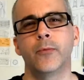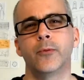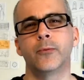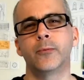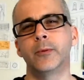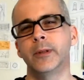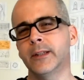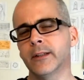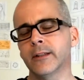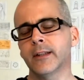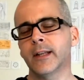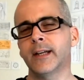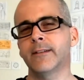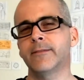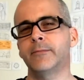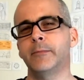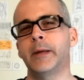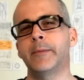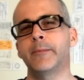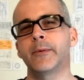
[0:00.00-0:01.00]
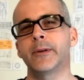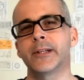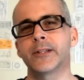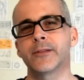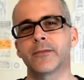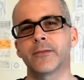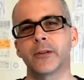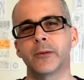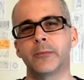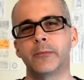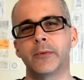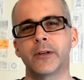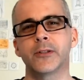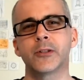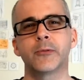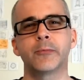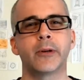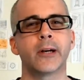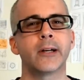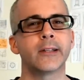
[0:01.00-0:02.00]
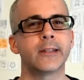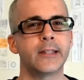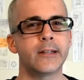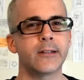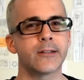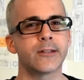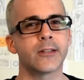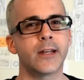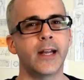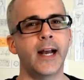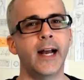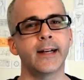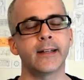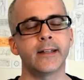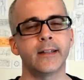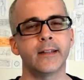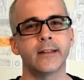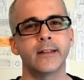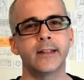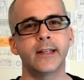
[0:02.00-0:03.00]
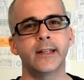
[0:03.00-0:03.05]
Real life memories, for the most part, they're stagnant.